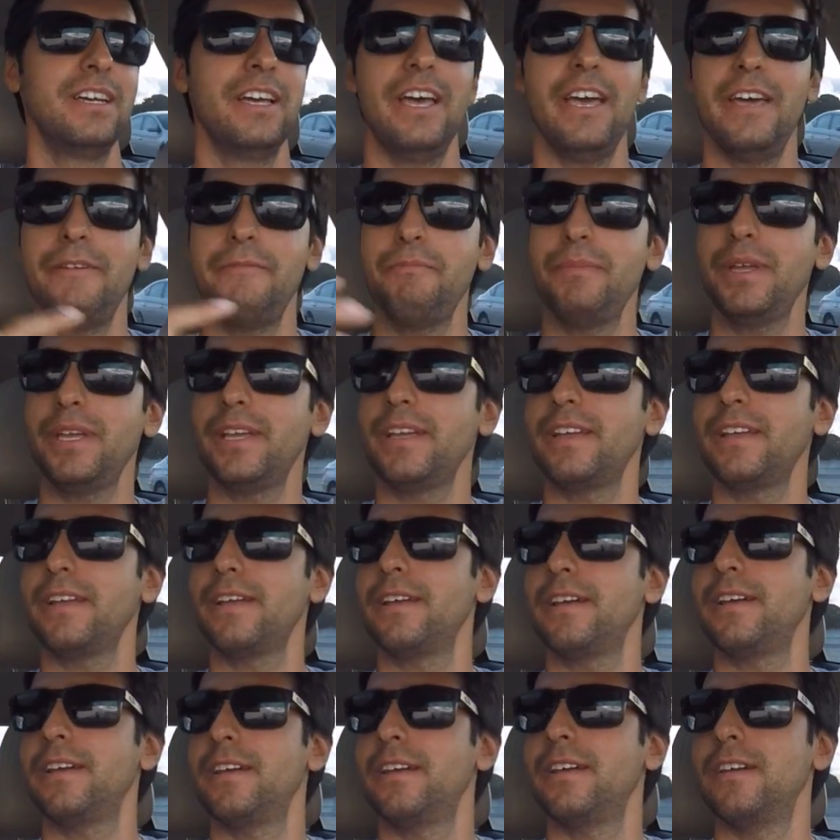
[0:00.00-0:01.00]
and me,
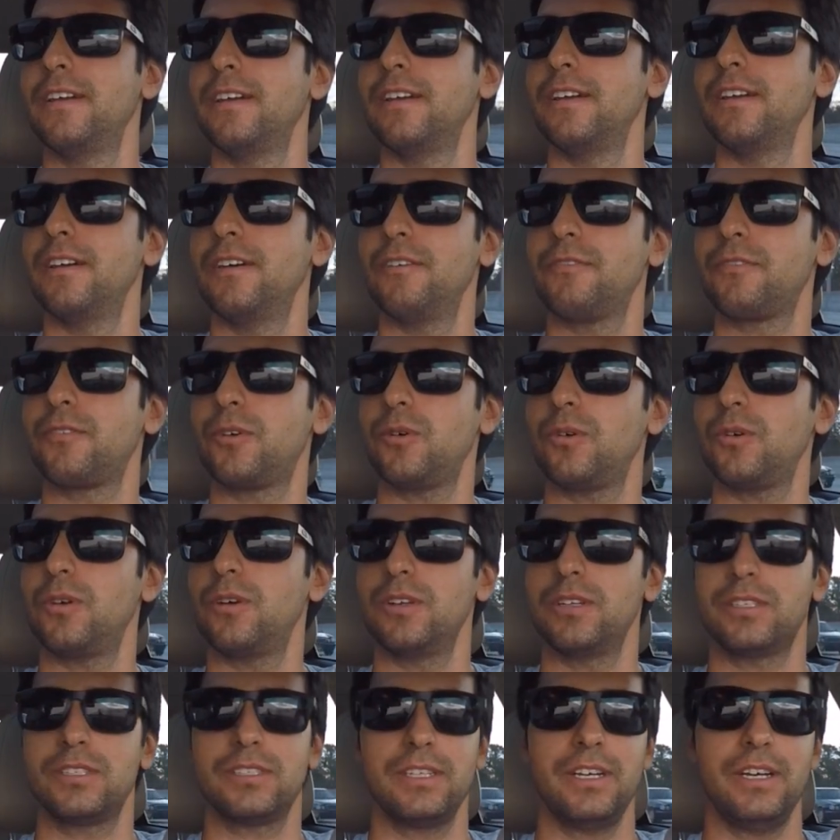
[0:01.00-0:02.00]
of
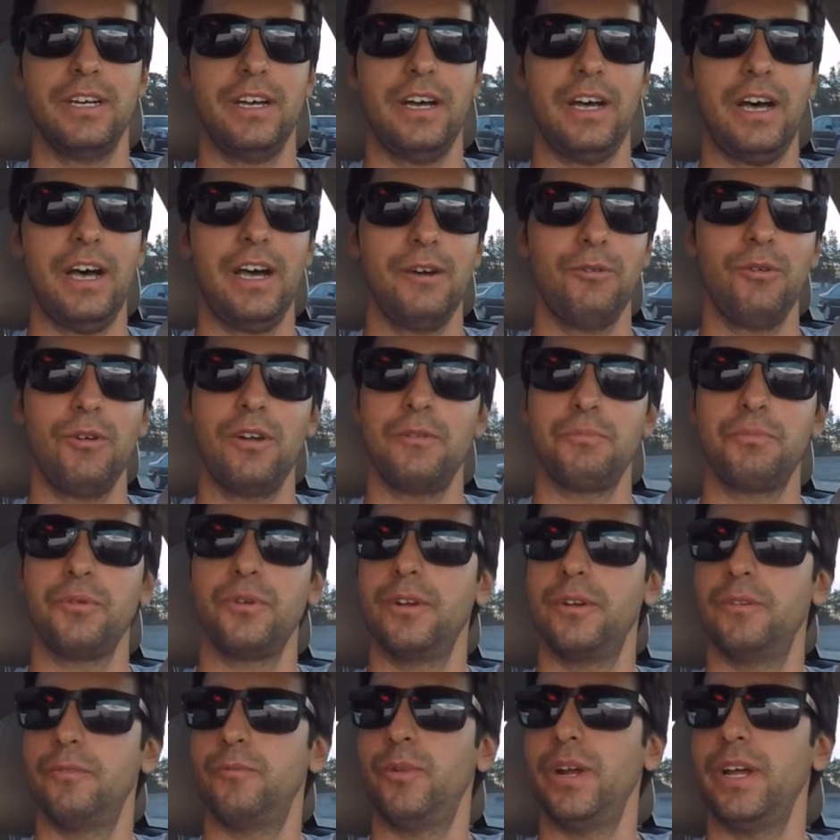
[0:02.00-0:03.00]
course, I want to
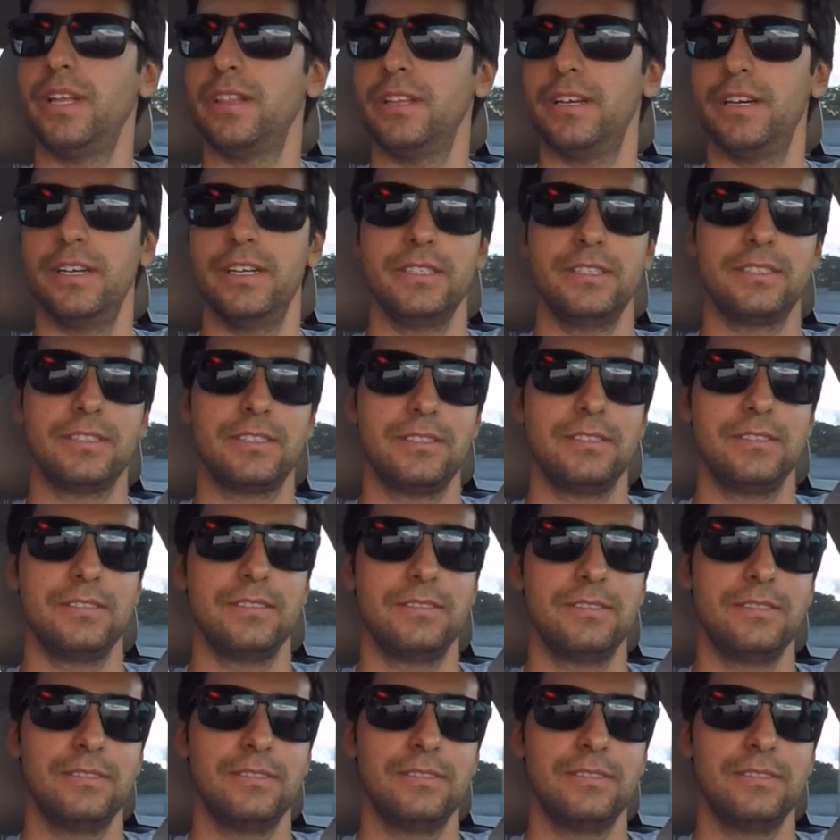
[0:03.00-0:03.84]
put in red lights